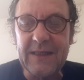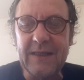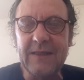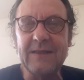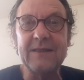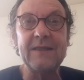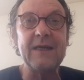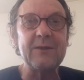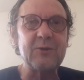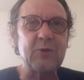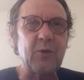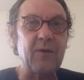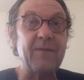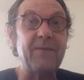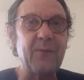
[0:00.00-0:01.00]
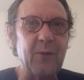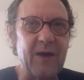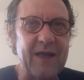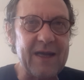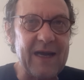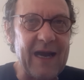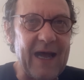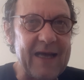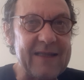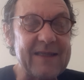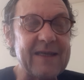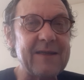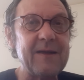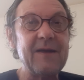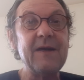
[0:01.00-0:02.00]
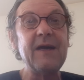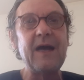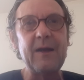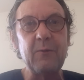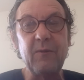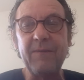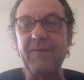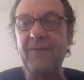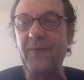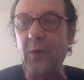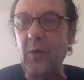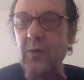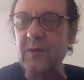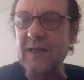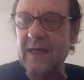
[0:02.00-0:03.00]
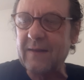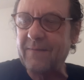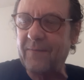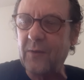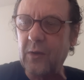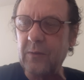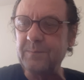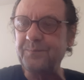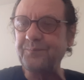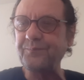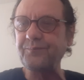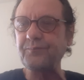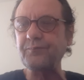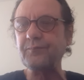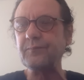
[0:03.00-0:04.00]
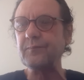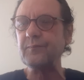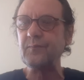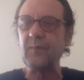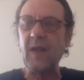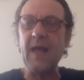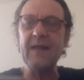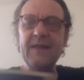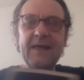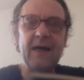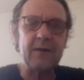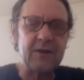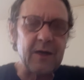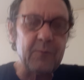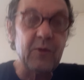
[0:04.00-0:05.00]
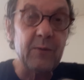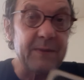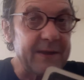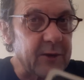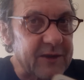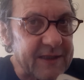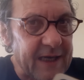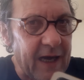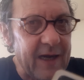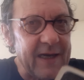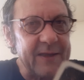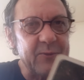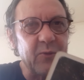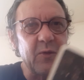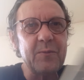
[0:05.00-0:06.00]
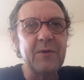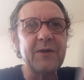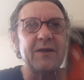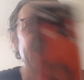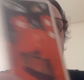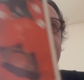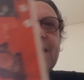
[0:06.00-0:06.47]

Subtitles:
easy and joyful and light, and we follow that flow. And the outcome will be the Scarlet Woman.